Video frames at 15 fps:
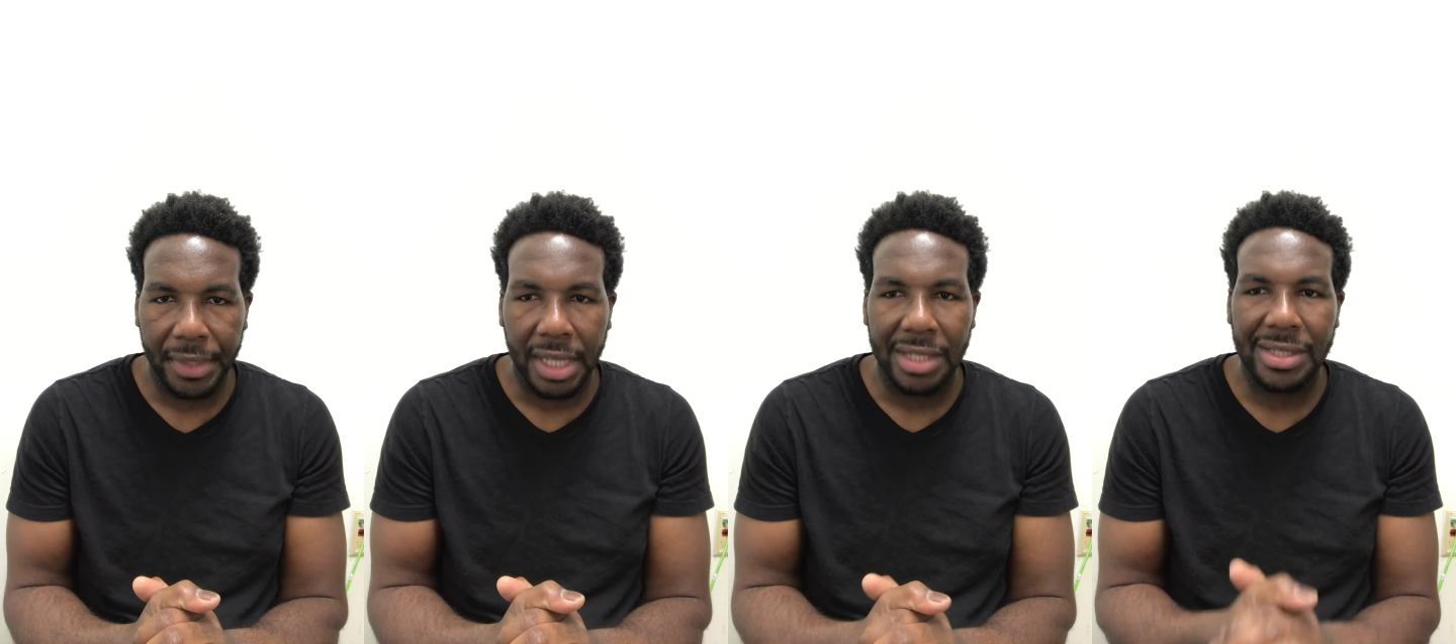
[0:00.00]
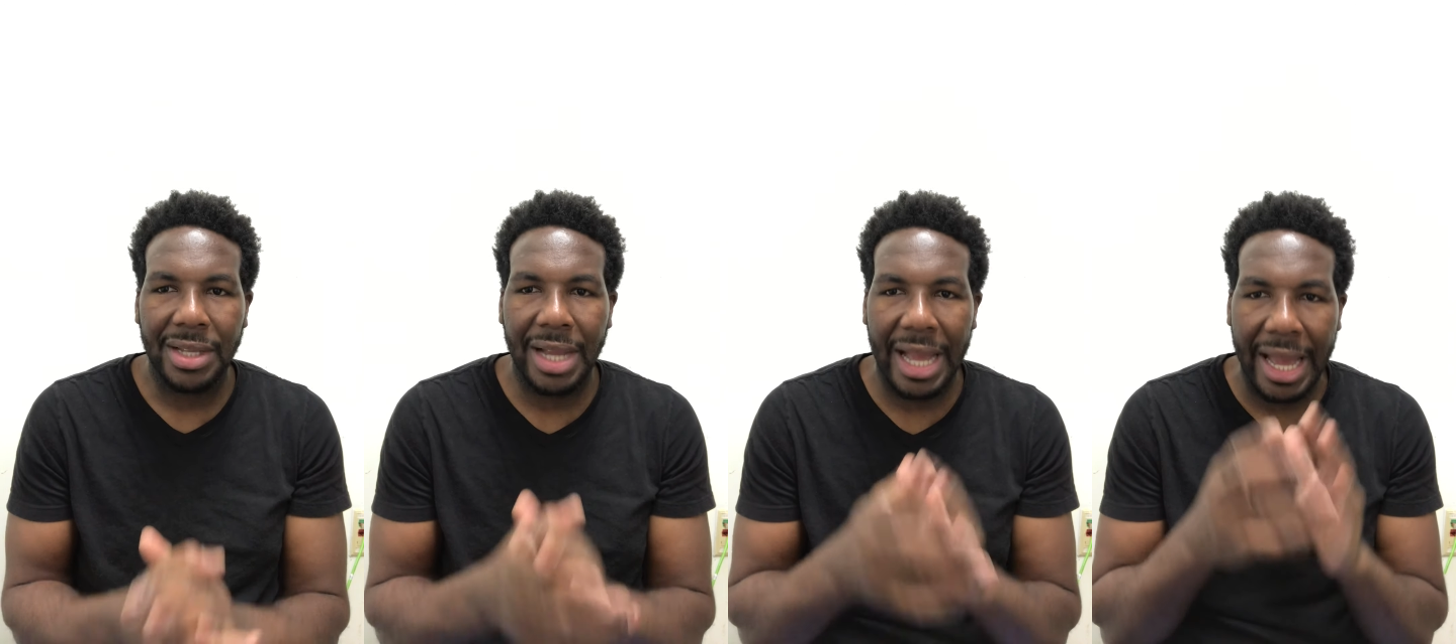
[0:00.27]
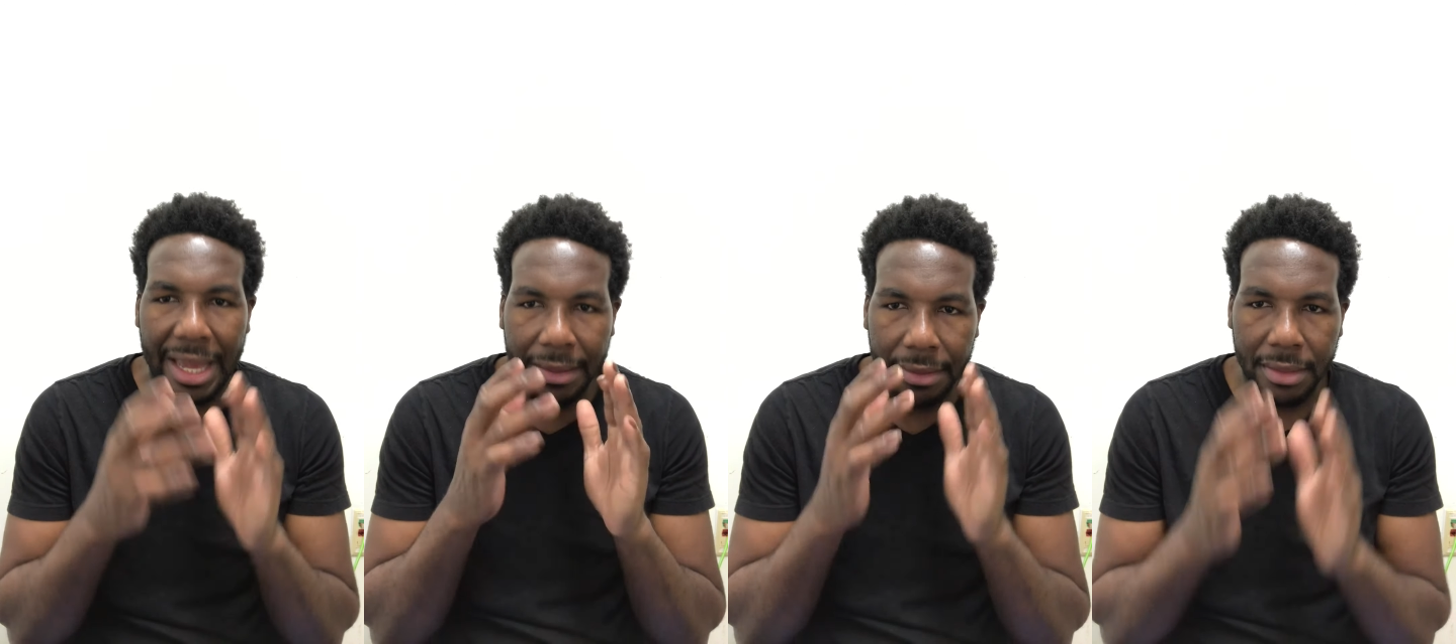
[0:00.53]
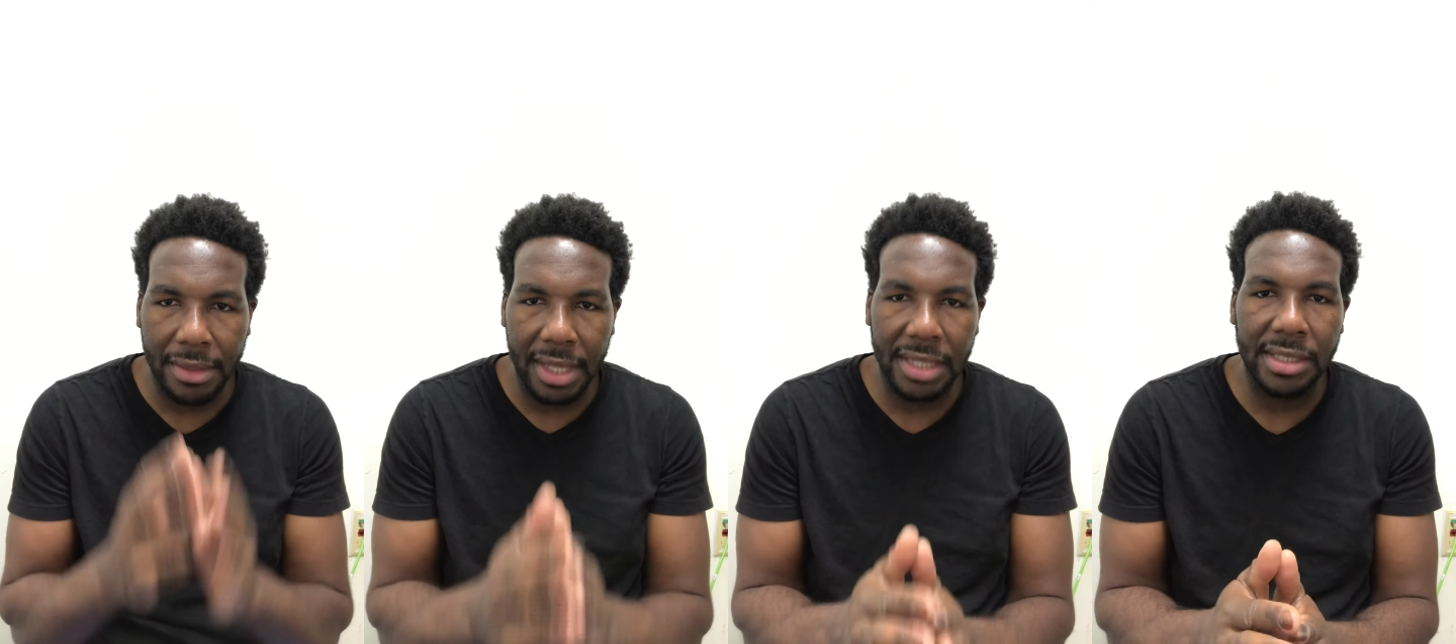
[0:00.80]
So
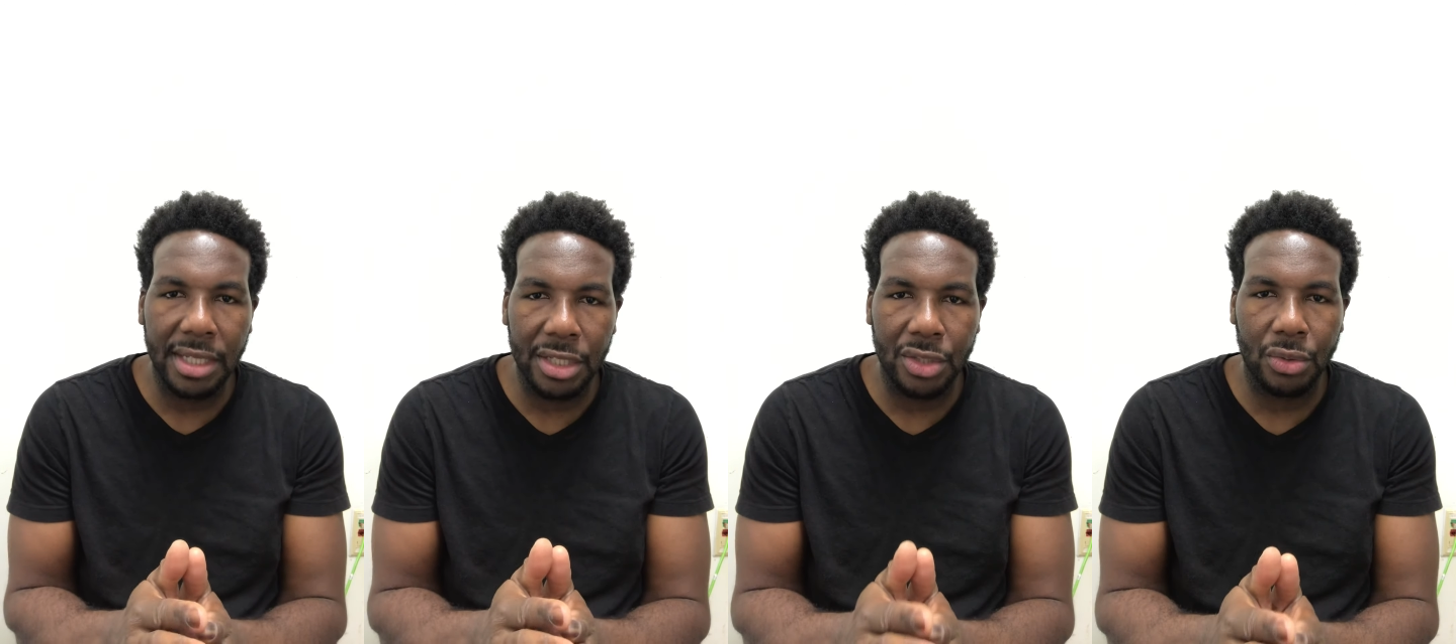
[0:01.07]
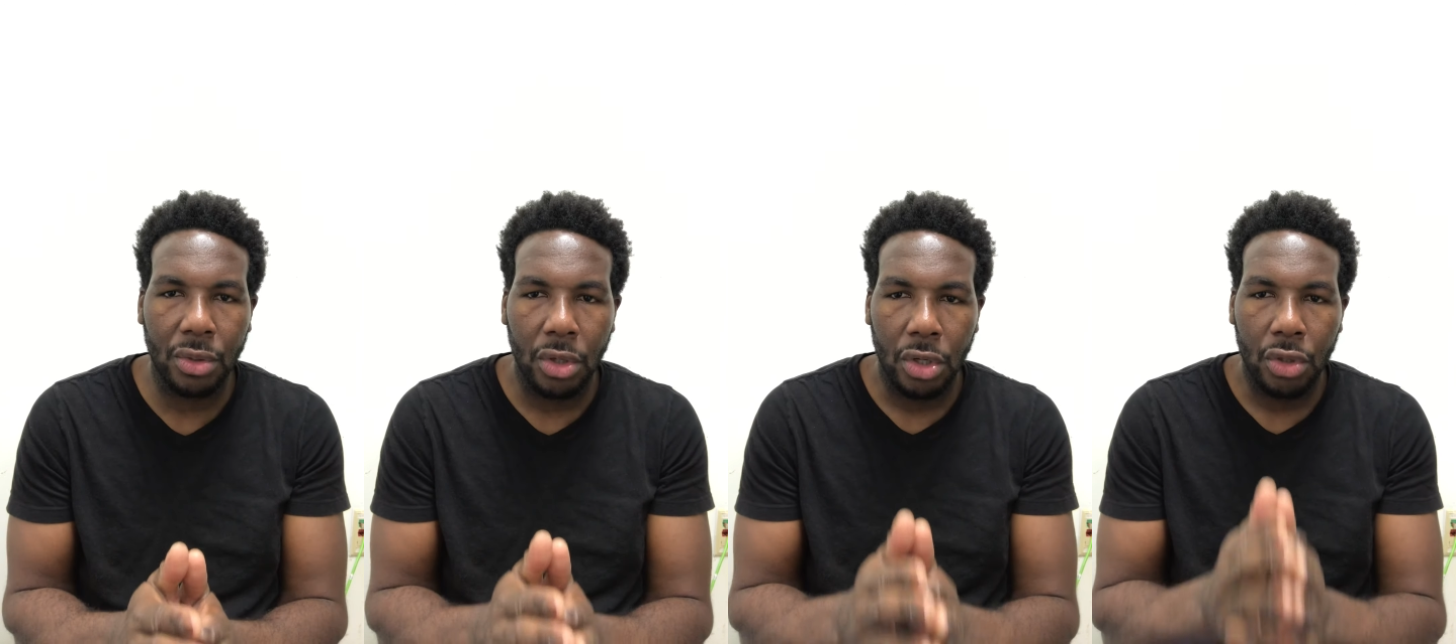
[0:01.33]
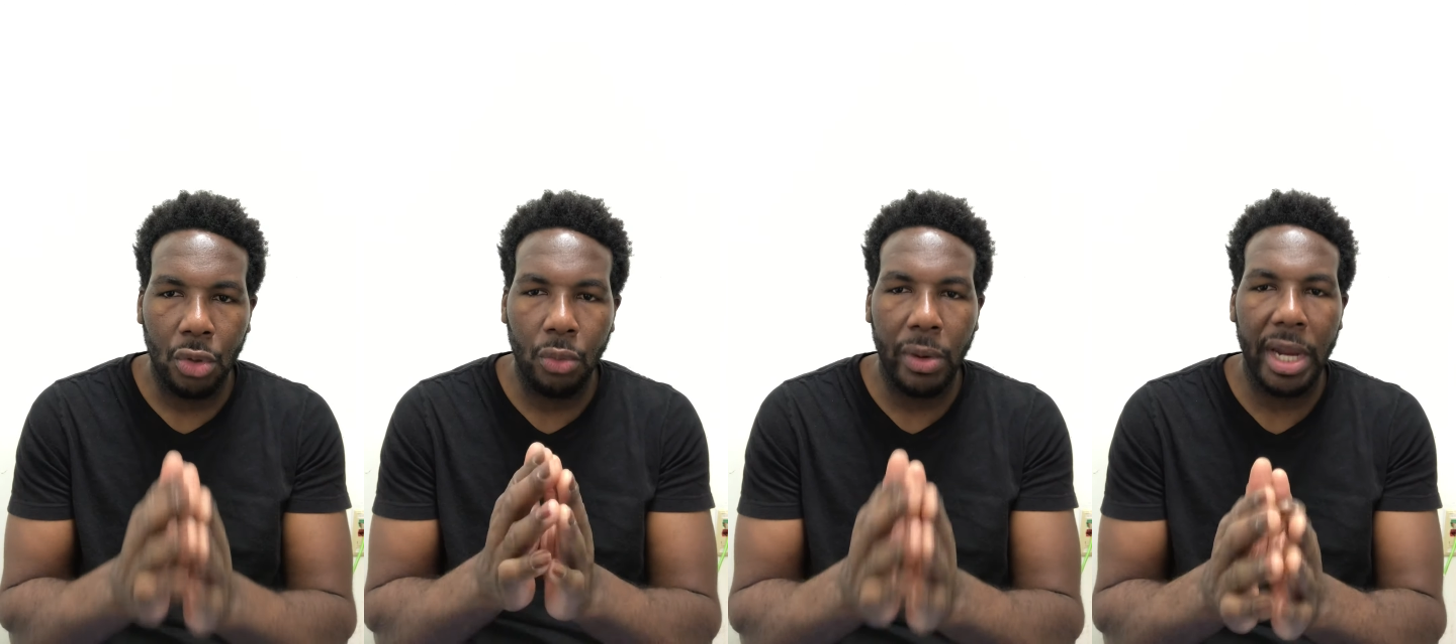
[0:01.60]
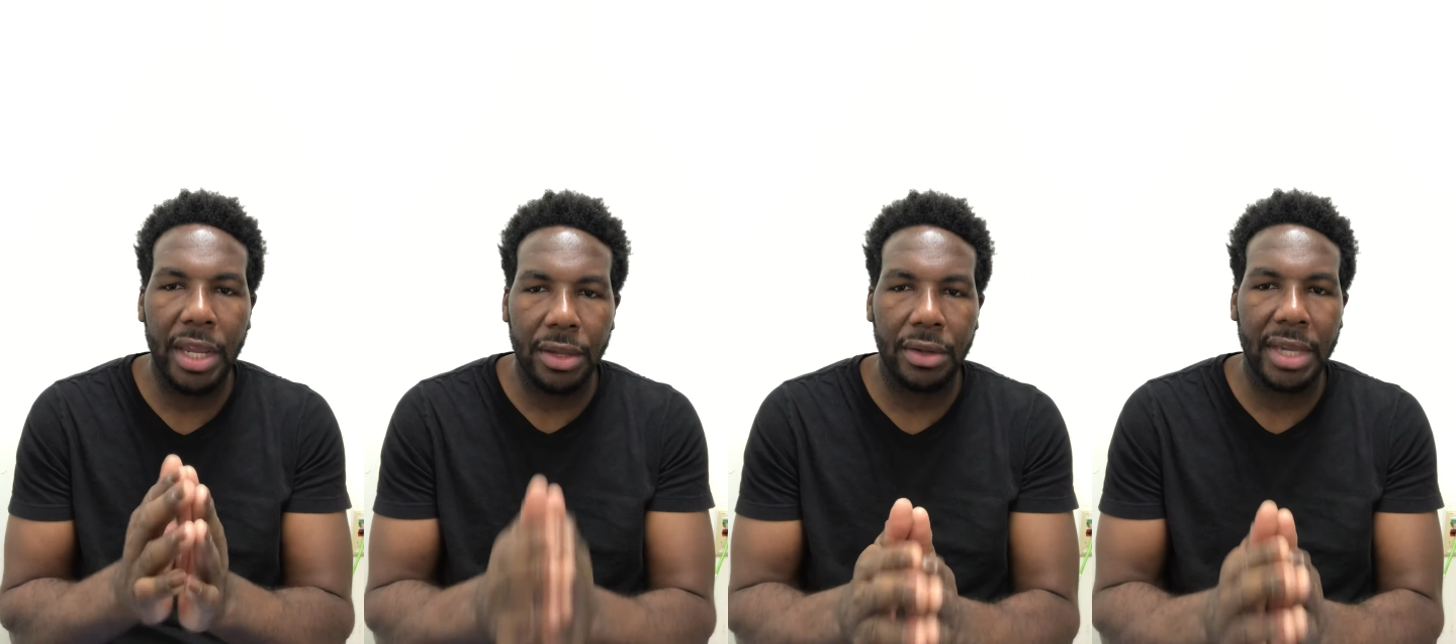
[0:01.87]
this is the
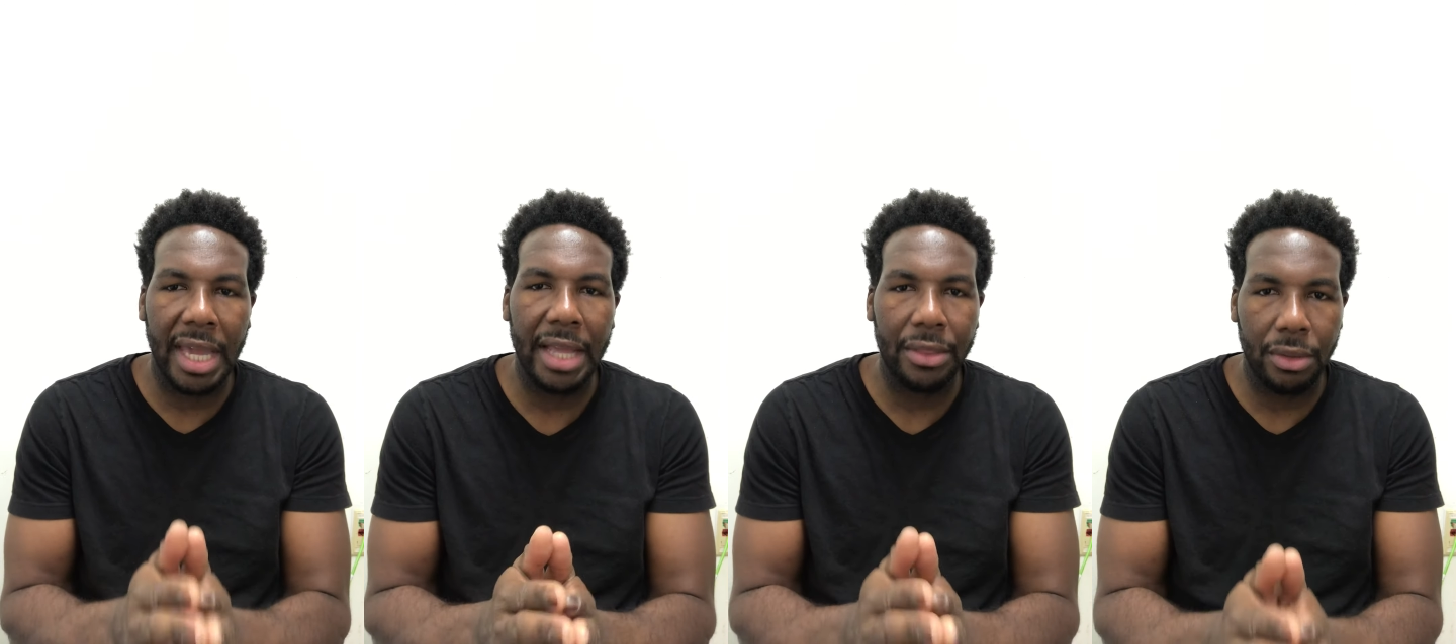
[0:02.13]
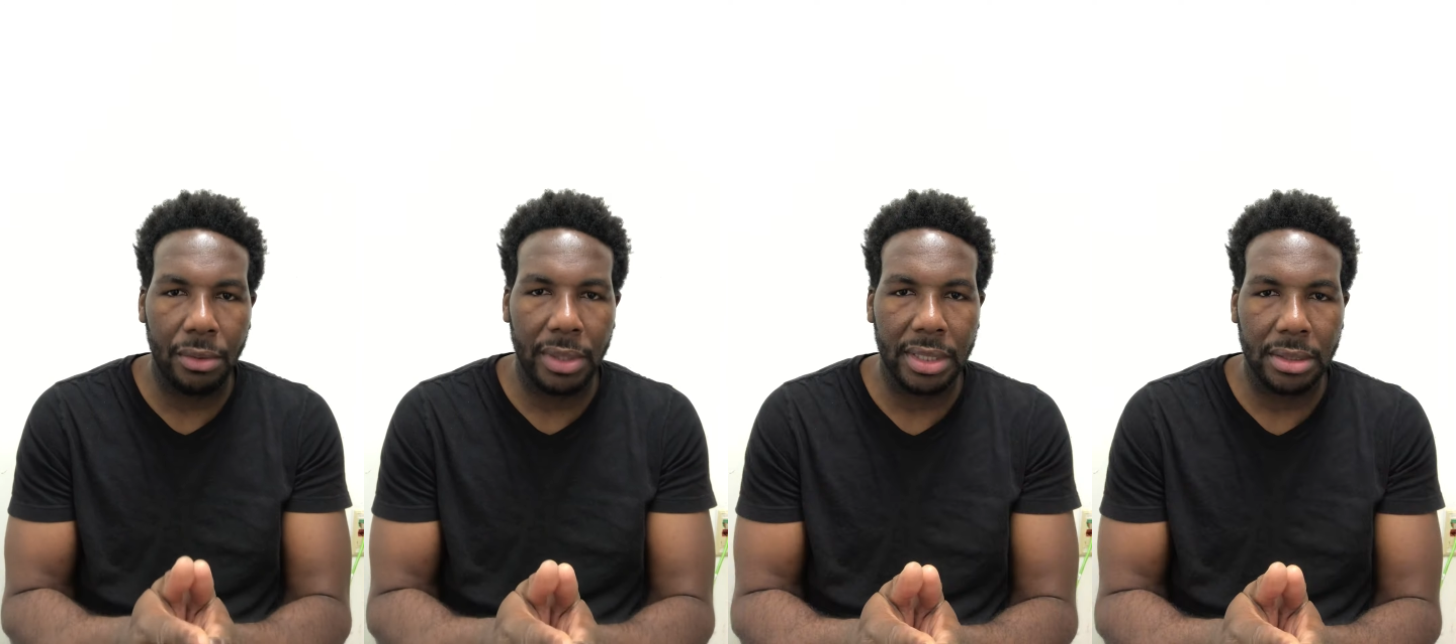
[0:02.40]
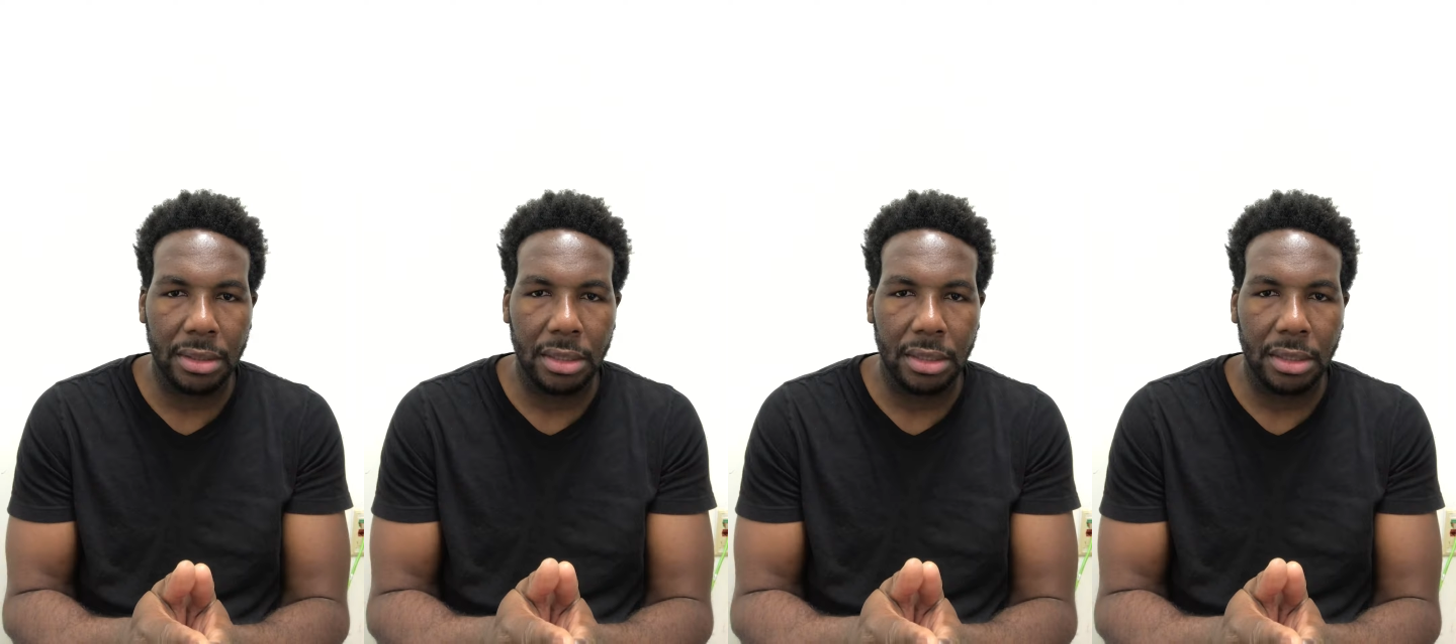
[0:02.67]
way you can do it.